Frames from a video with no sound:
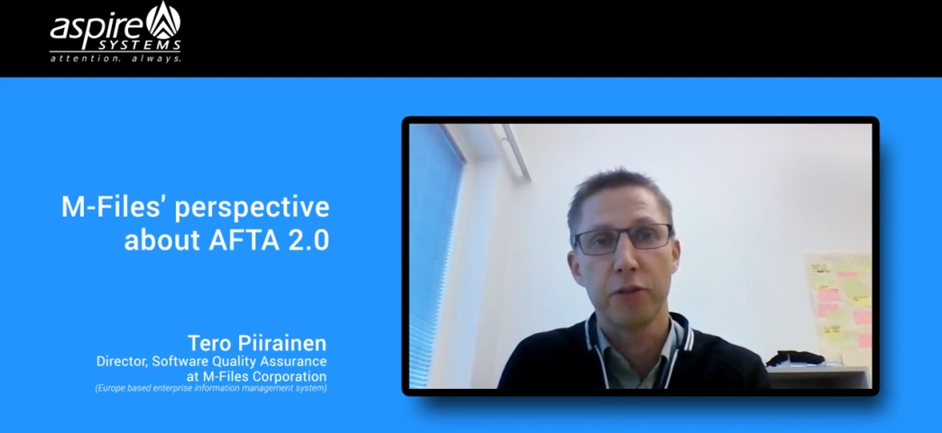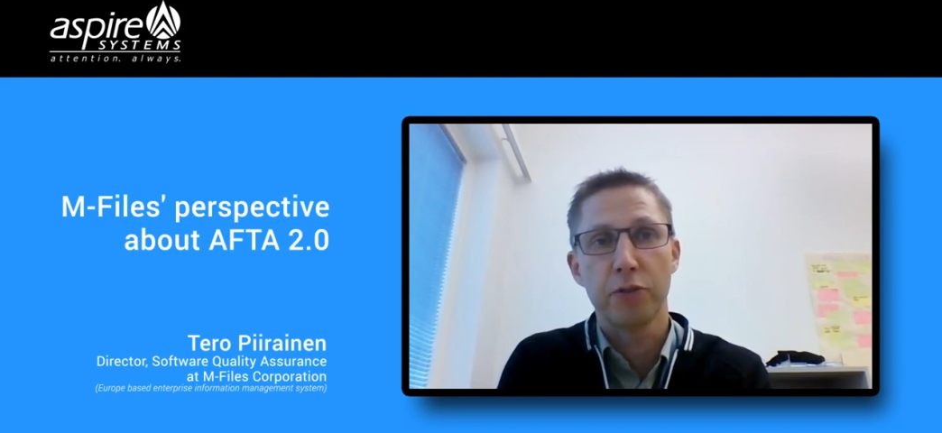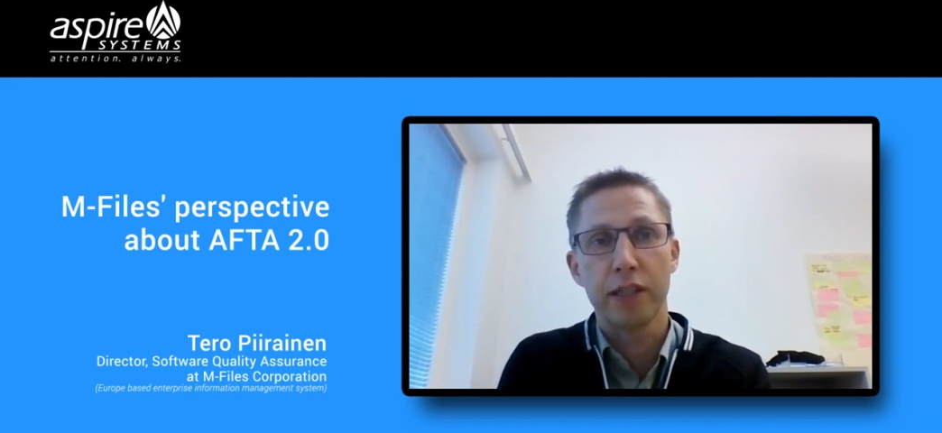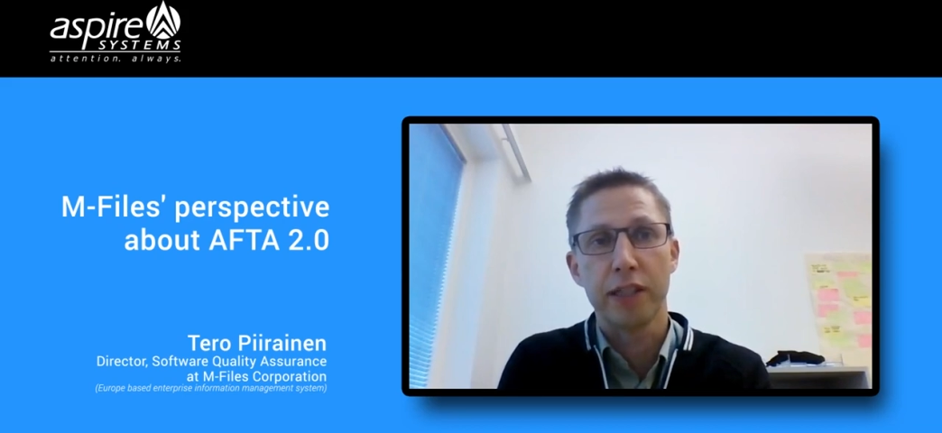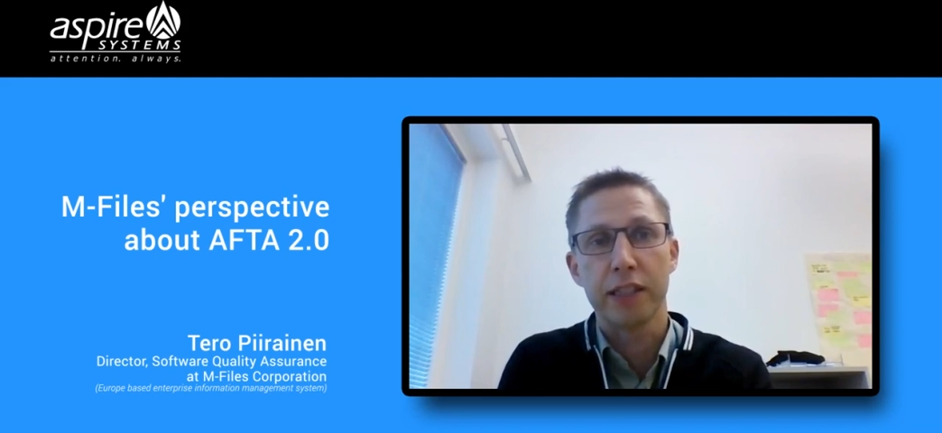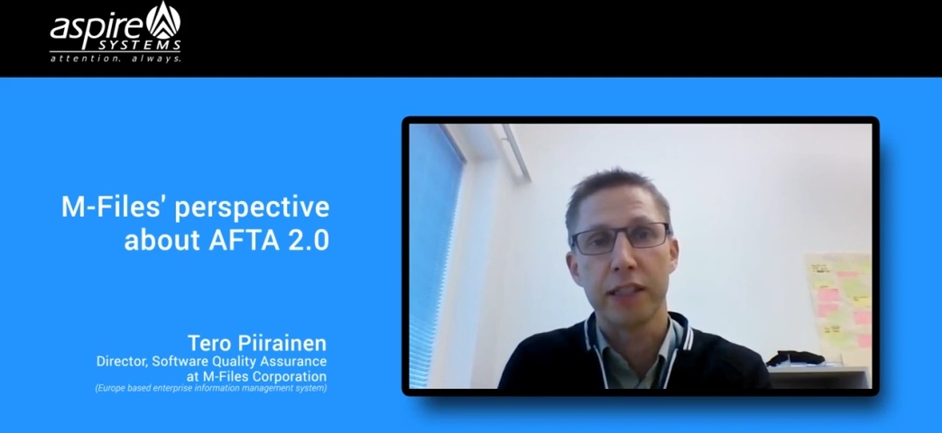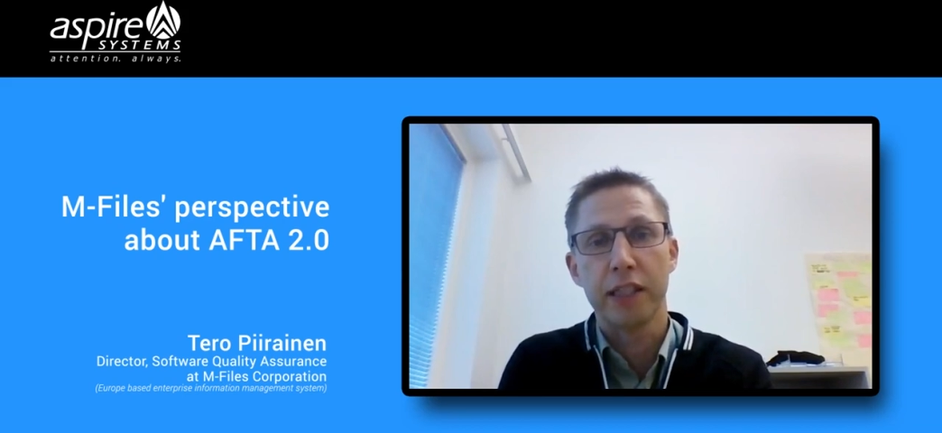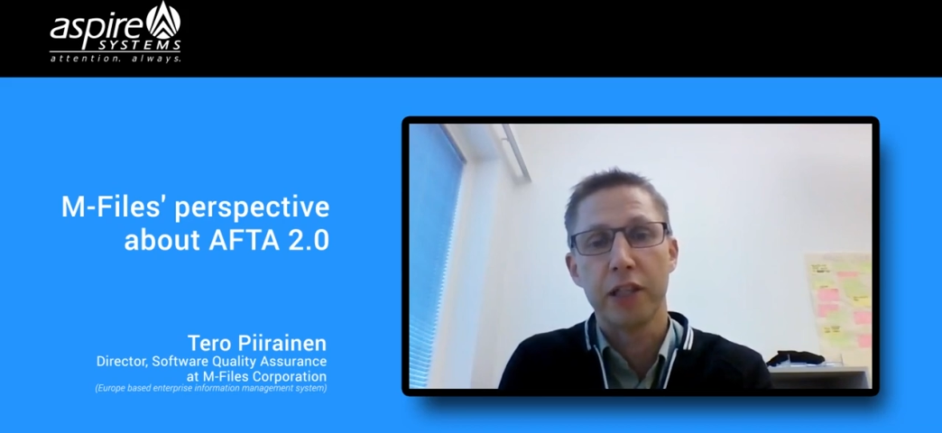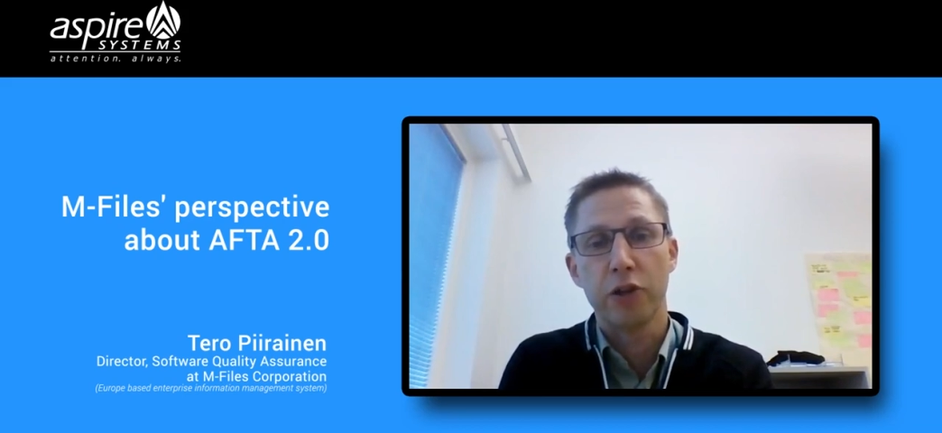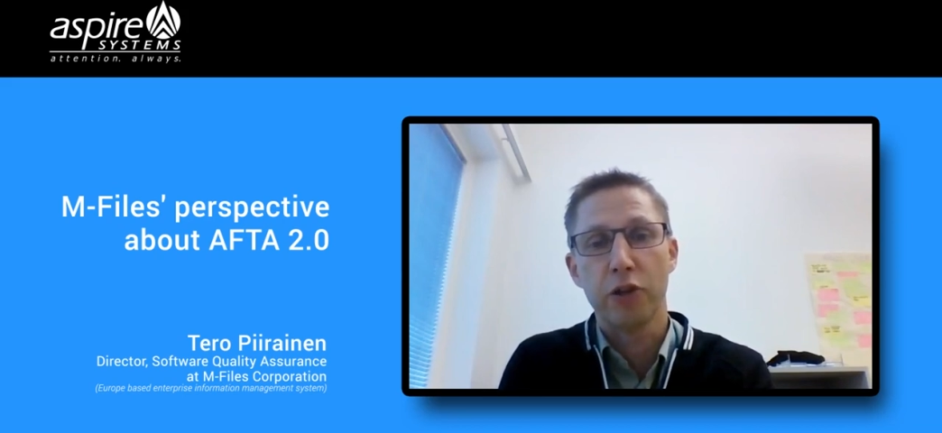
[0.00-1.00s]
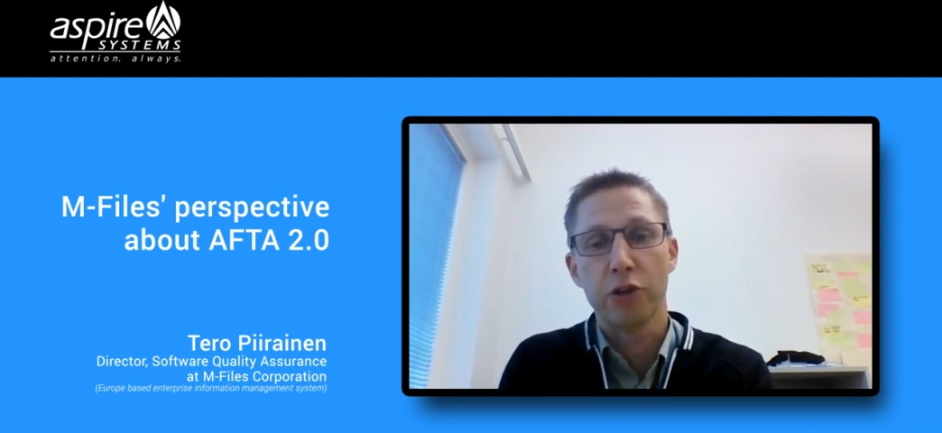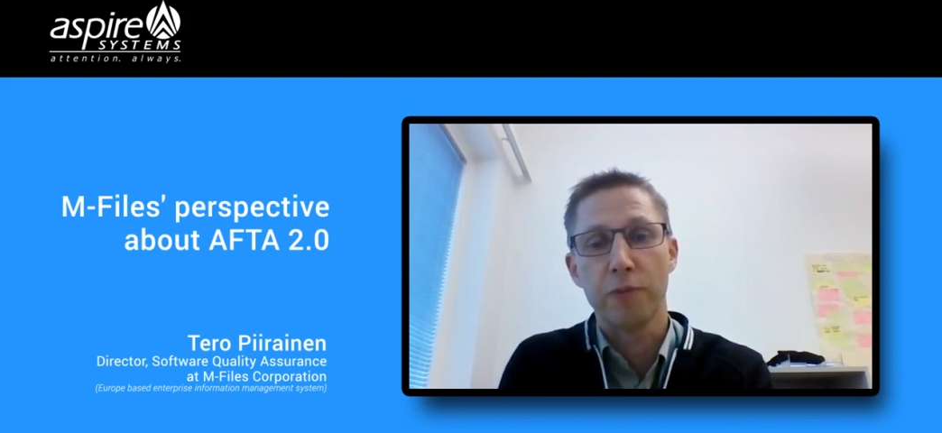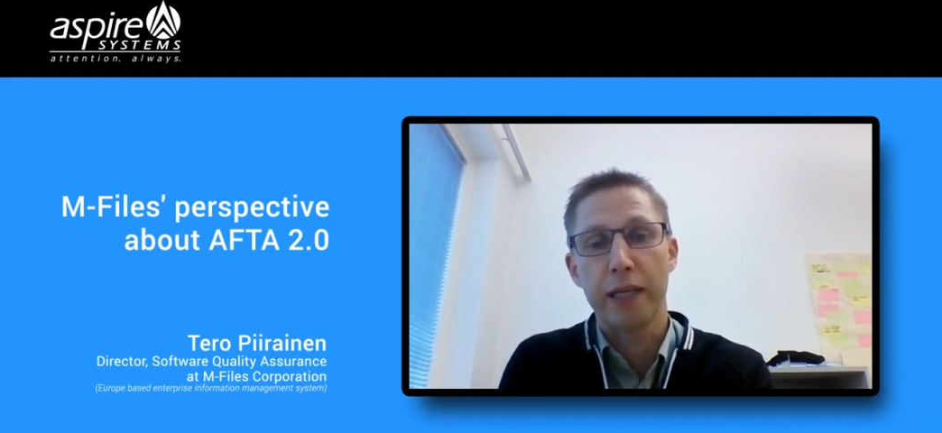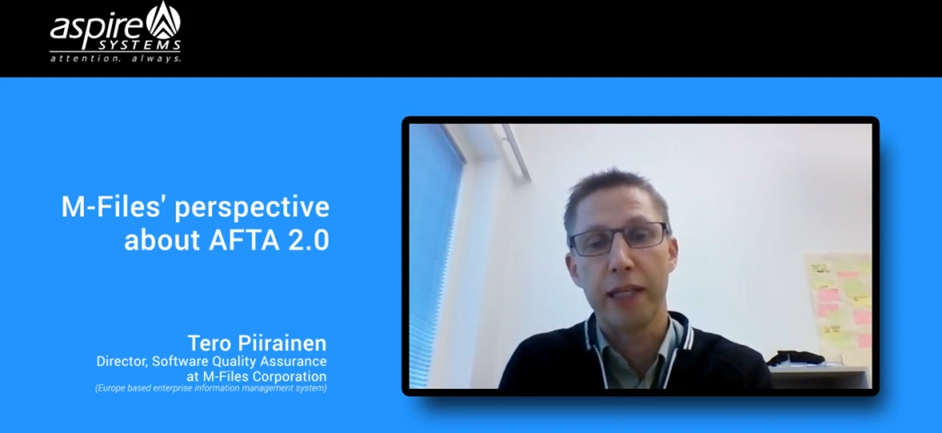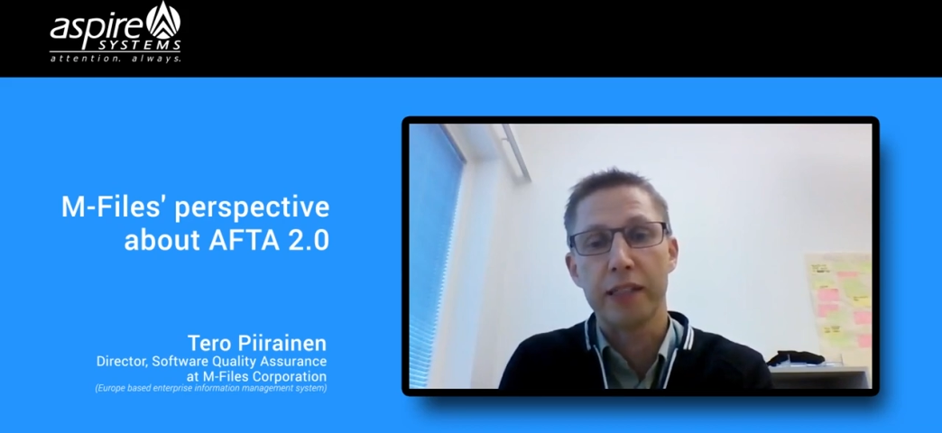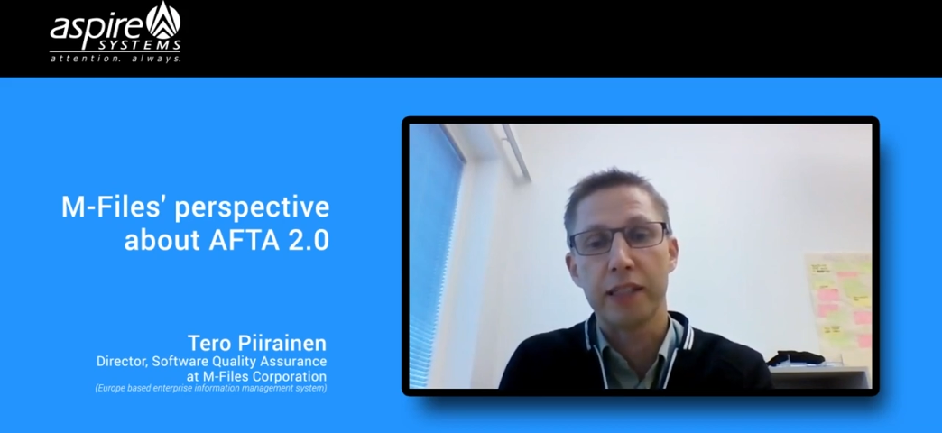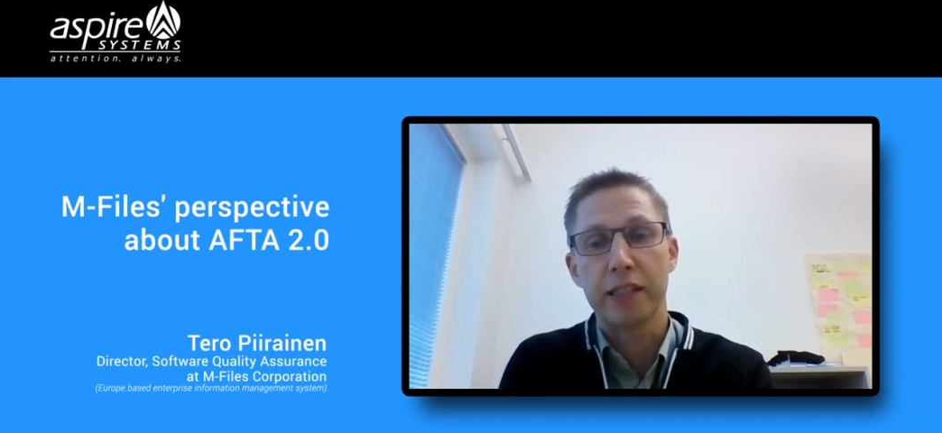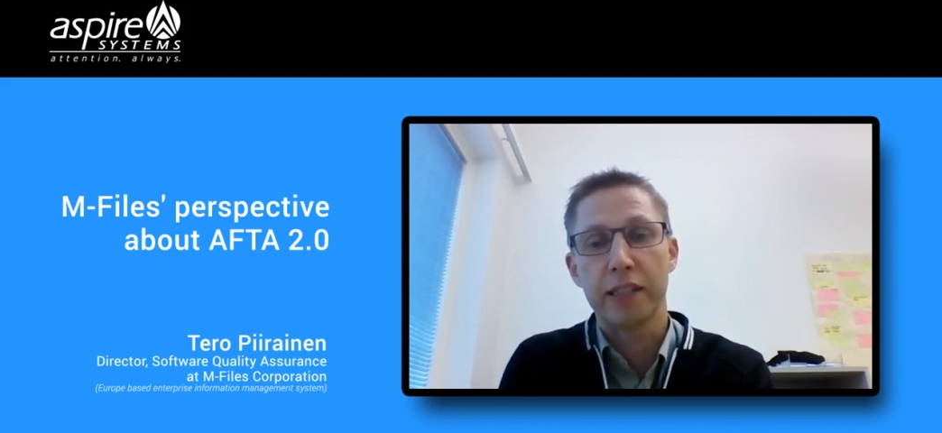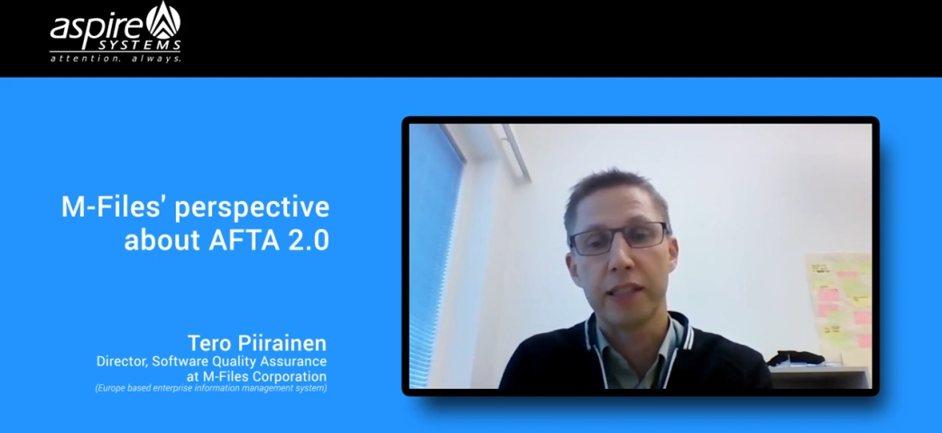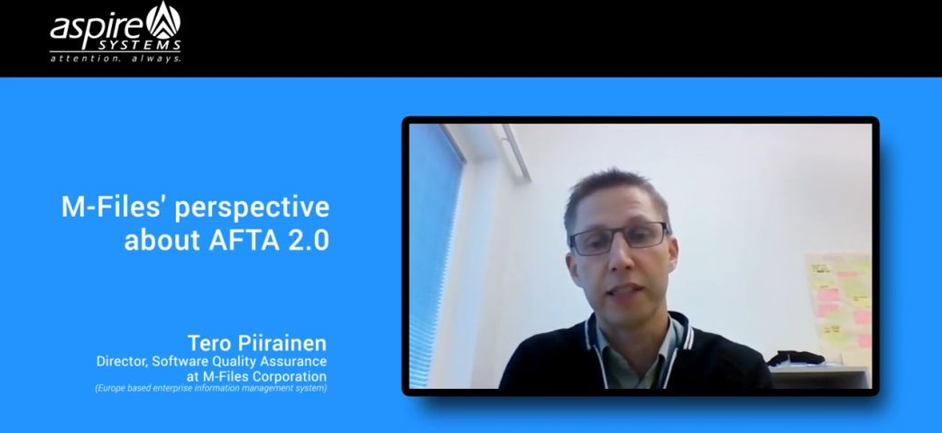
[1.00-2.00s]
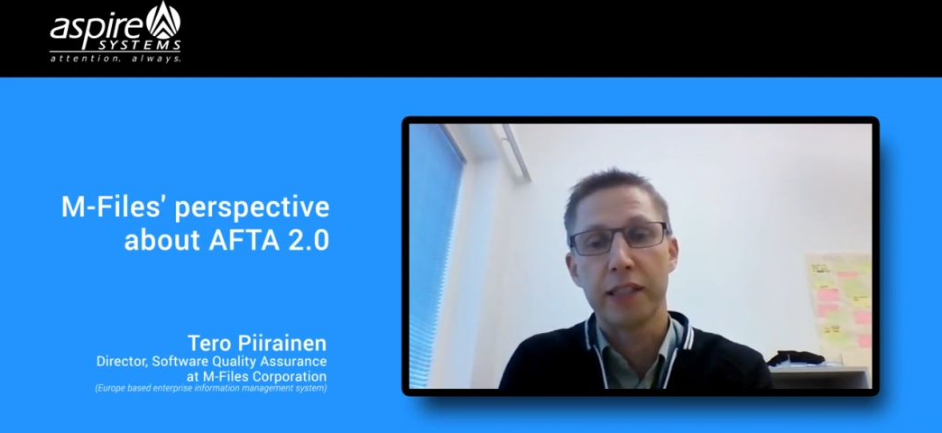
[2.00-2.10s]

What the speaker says: UI test automation,